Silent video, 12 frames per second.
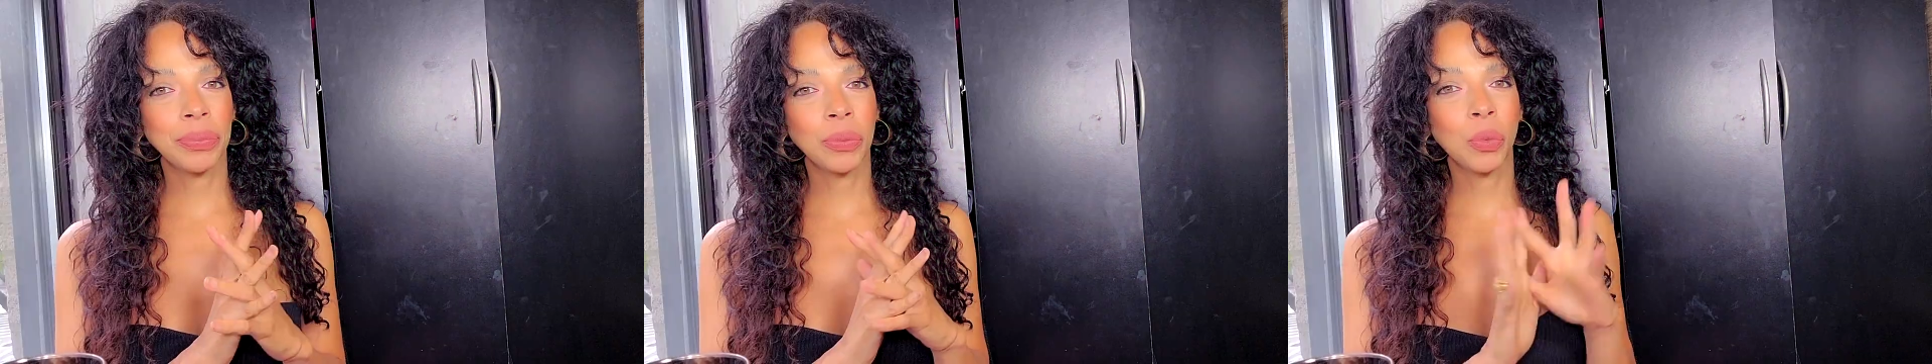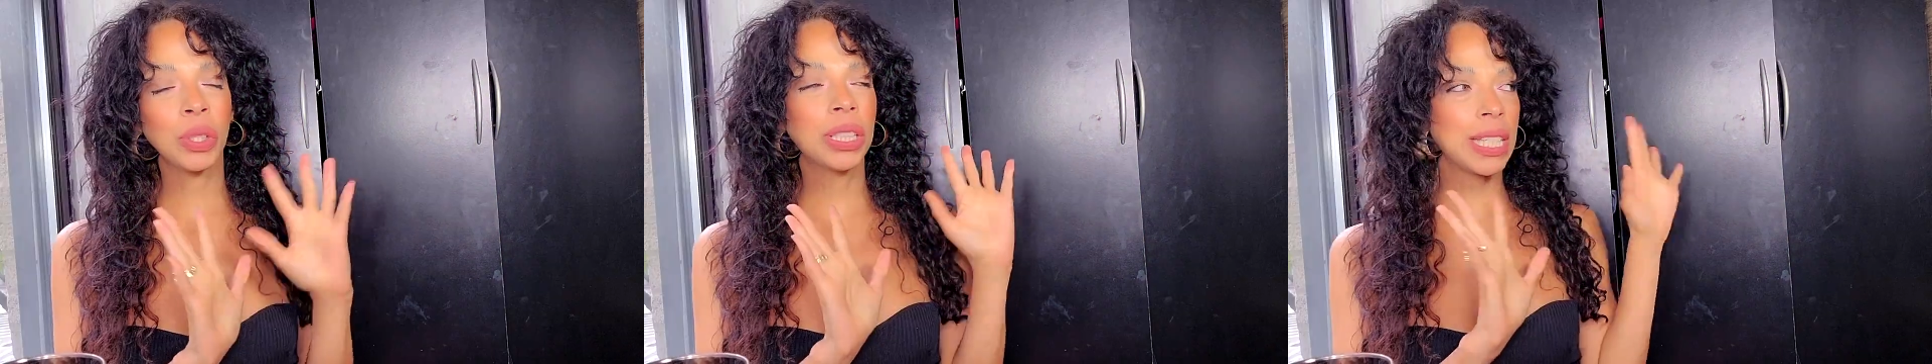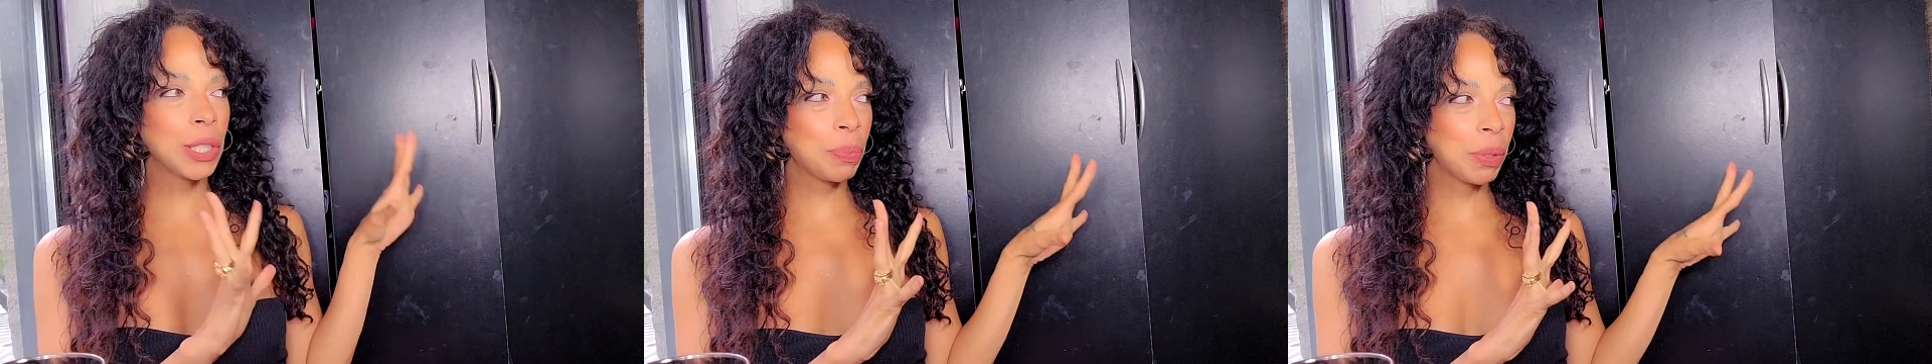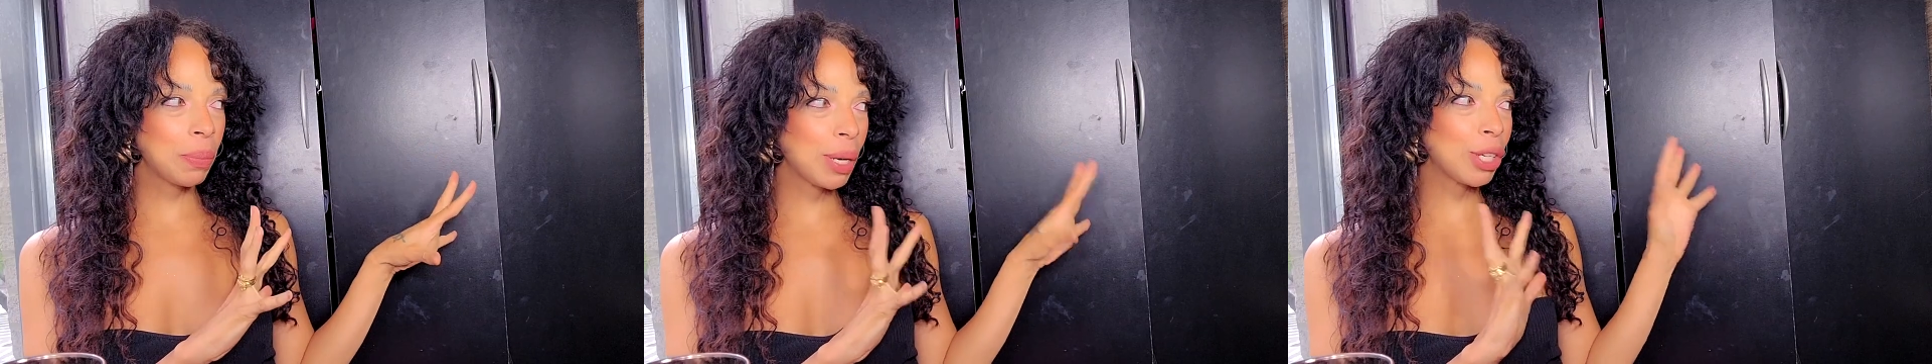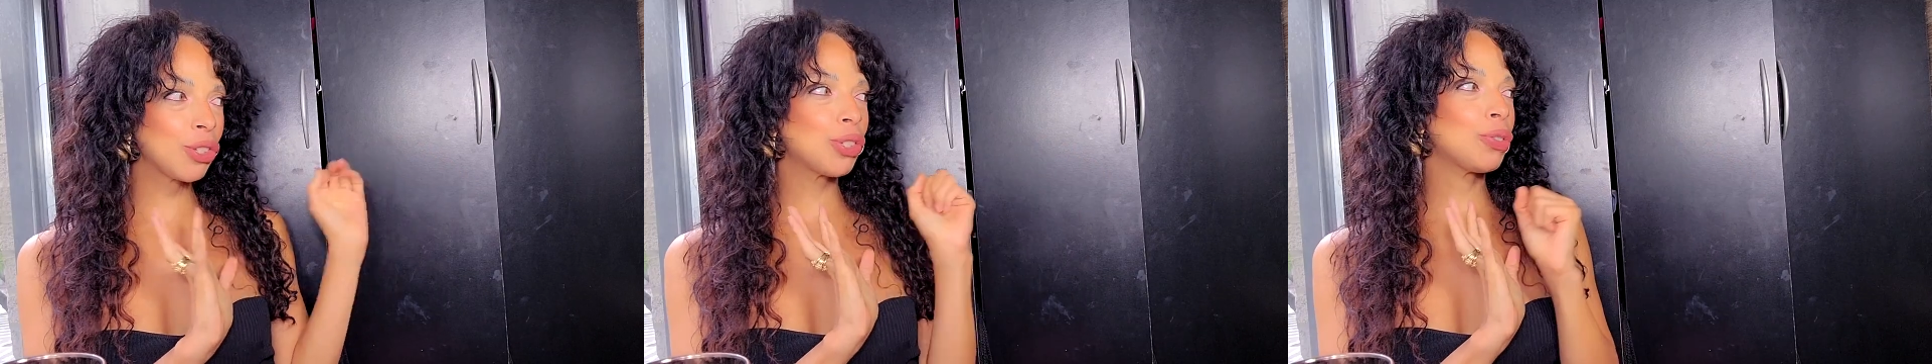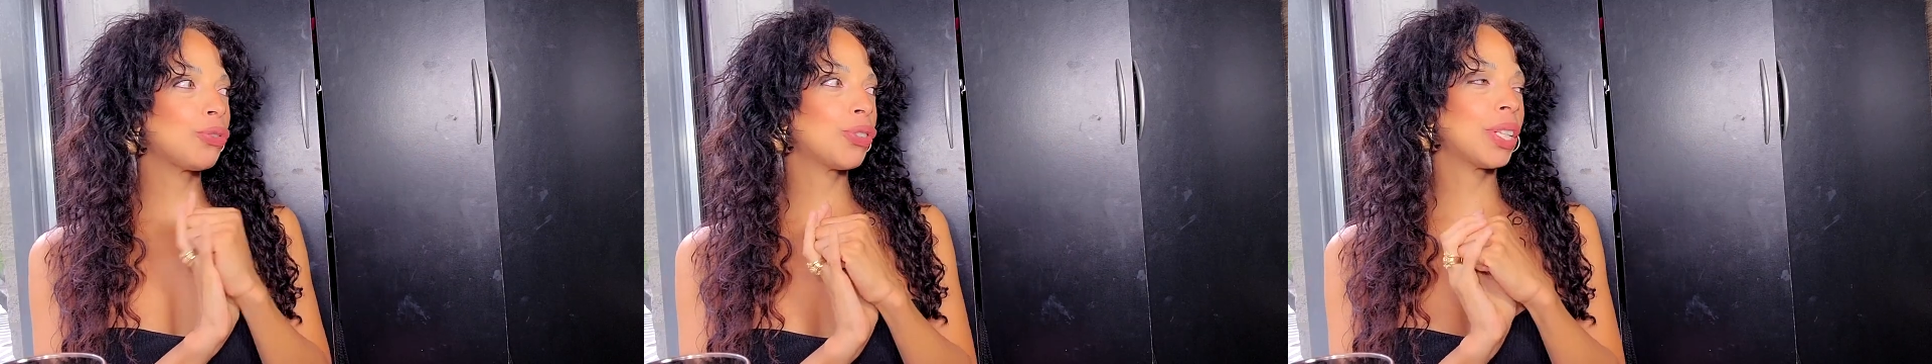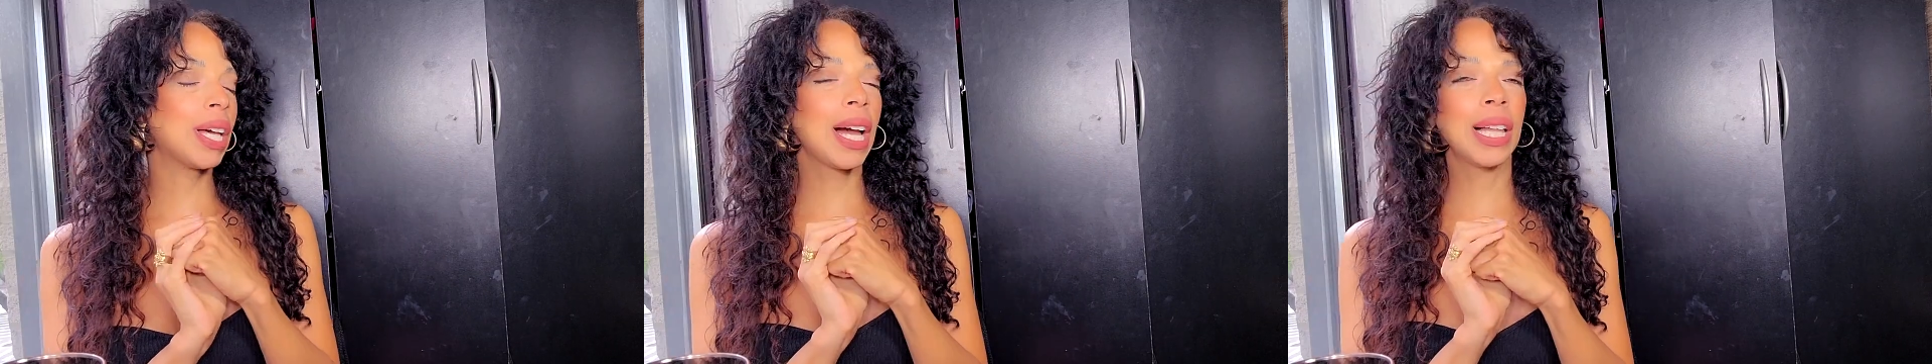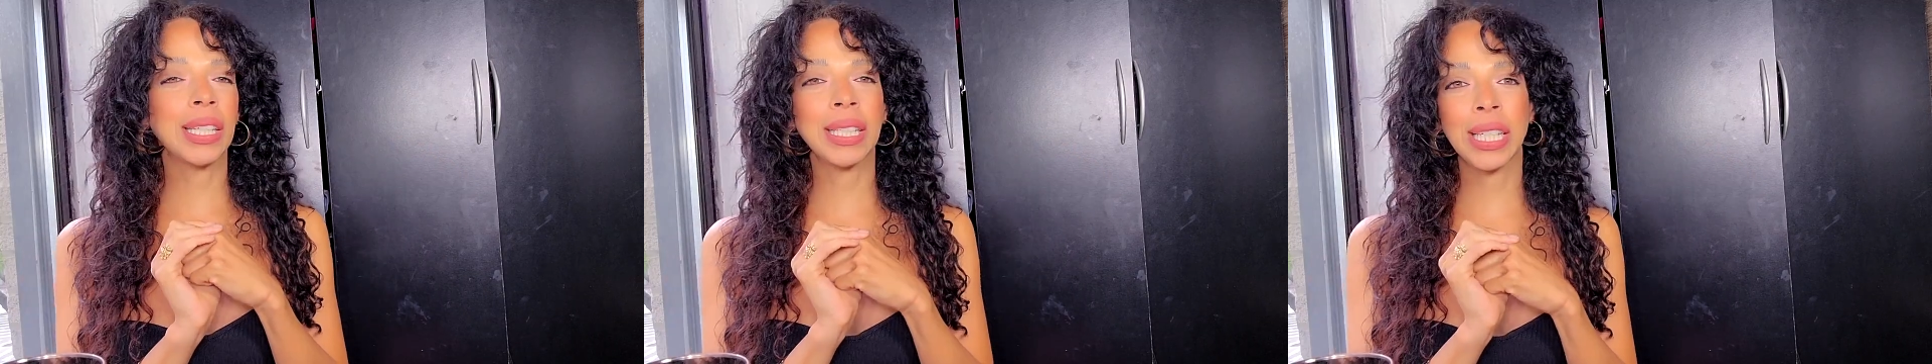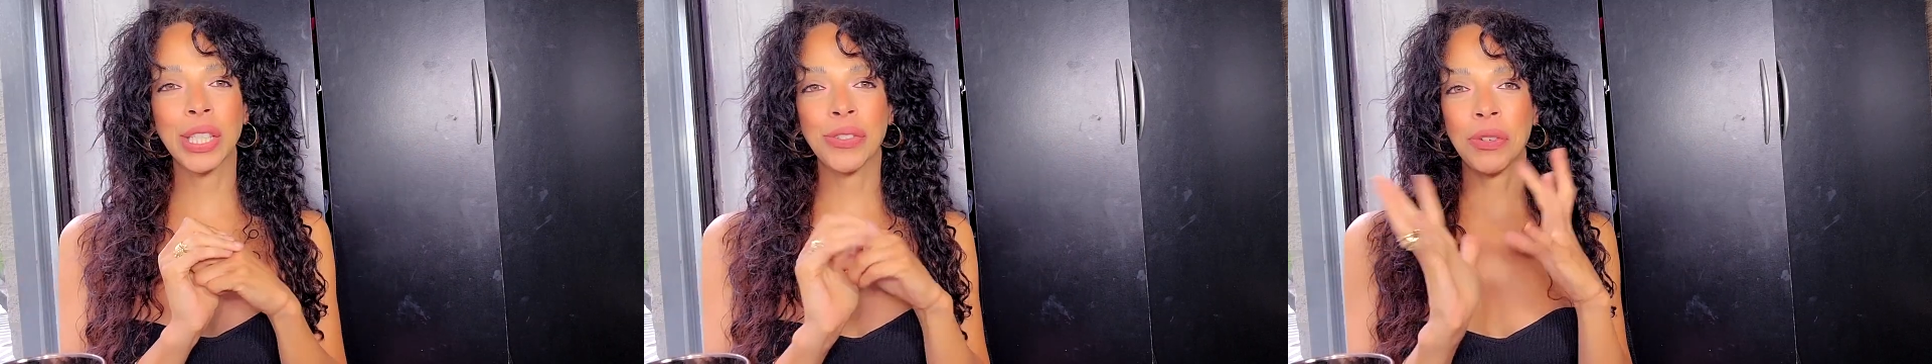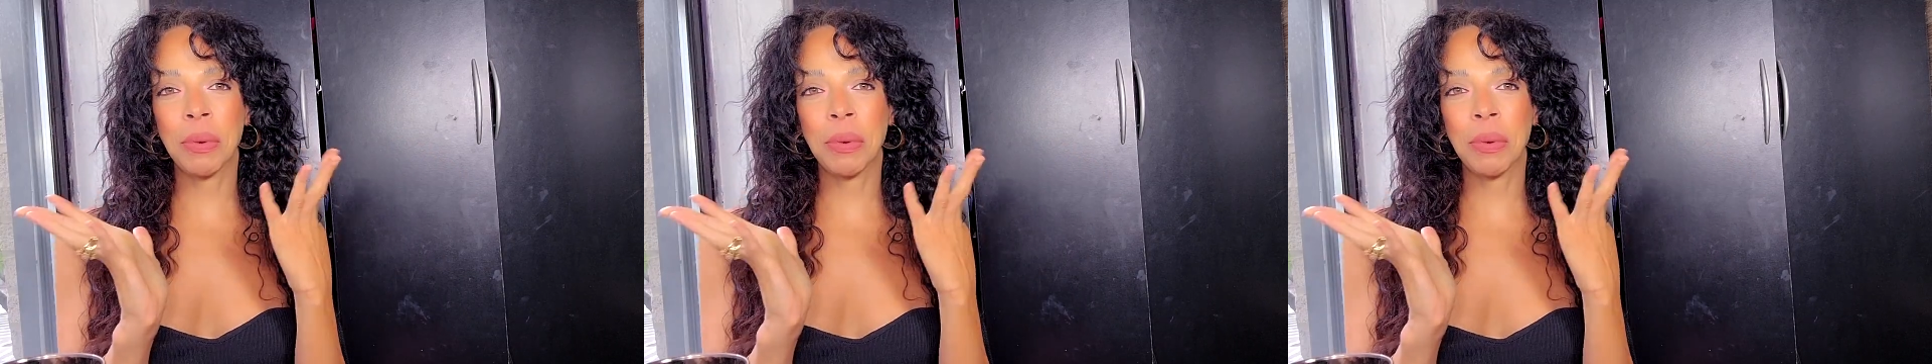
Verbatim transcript: Would this be my shoe for the holidays, for my